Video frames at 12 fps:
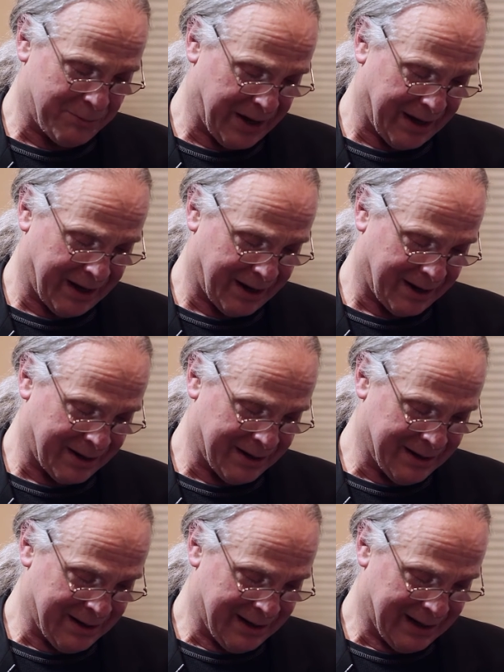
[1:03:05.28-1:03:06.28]
Bear.
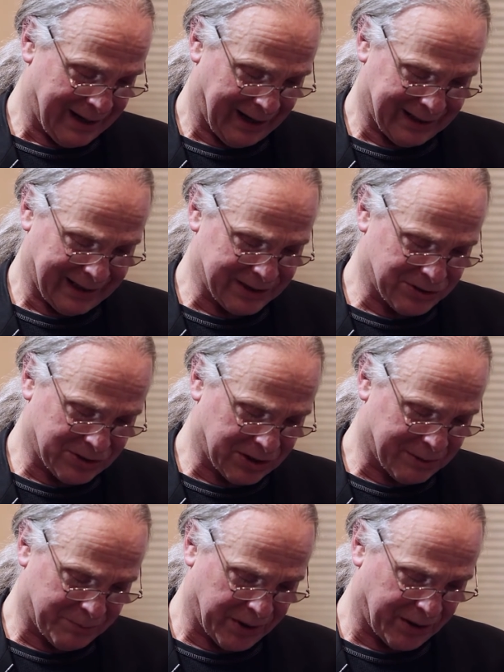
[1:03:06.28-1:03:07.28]
I led you to
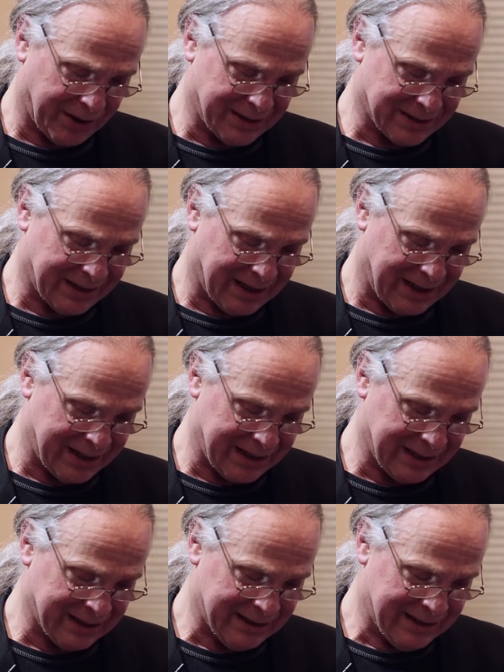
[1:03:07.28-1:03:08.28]
the berries and the
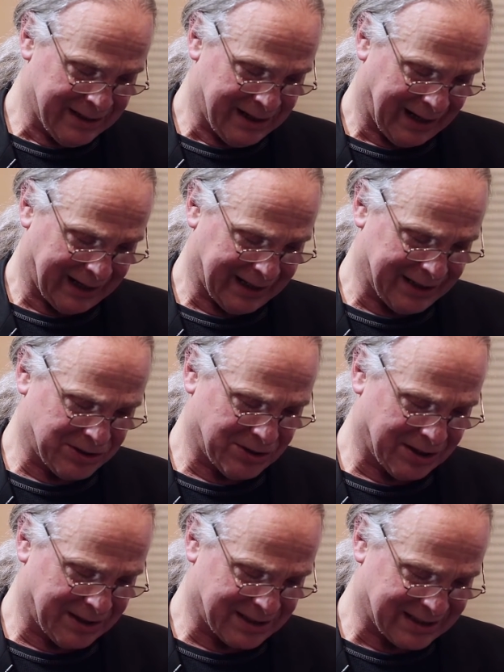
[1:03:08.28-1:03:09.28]
honey. I led you
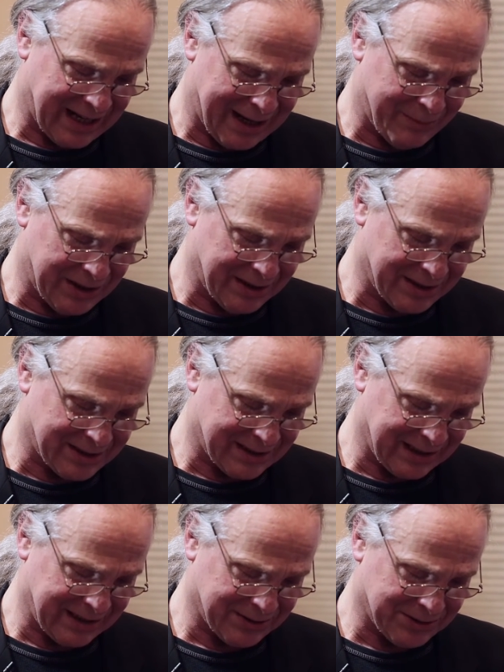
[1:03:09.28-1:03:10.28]
to the salmon and the
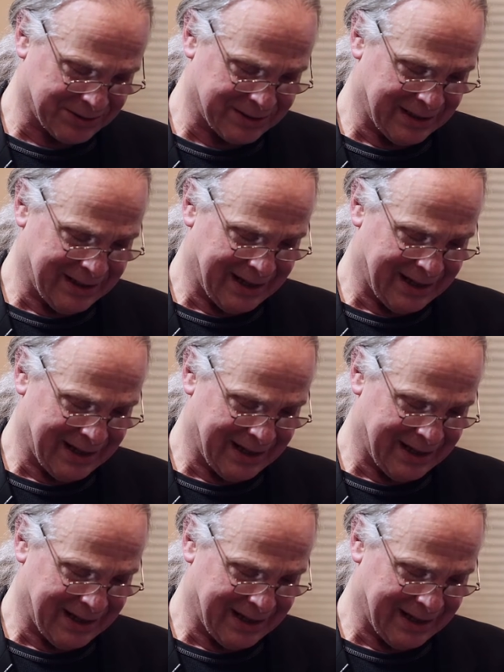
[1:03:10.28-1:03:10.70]
seals.